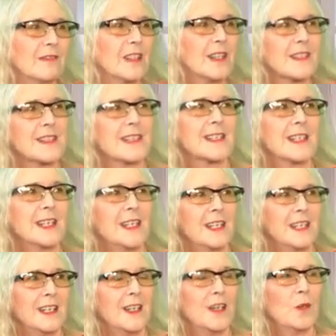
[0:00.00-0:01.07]
Let's
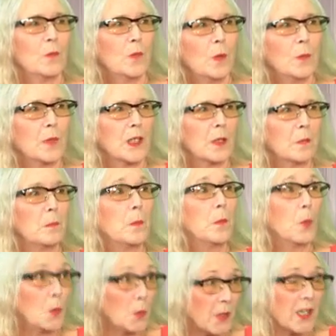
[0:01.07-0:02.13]
see what we could
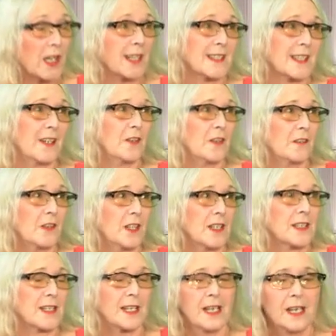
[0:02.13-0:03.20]
both get out of
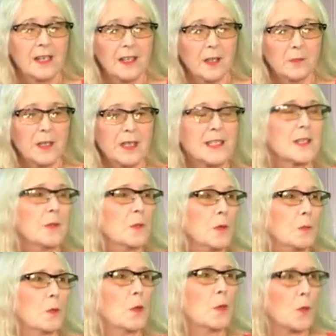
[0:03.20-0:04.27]
this. That means that we're
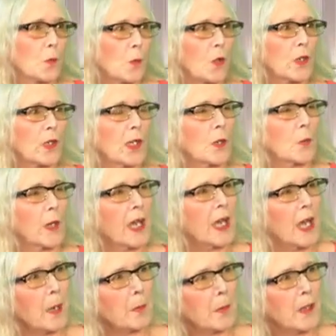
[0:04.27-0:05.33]
both walking away
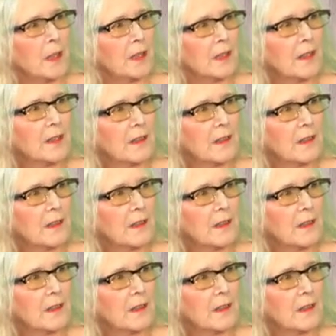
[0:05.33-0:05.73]
happy.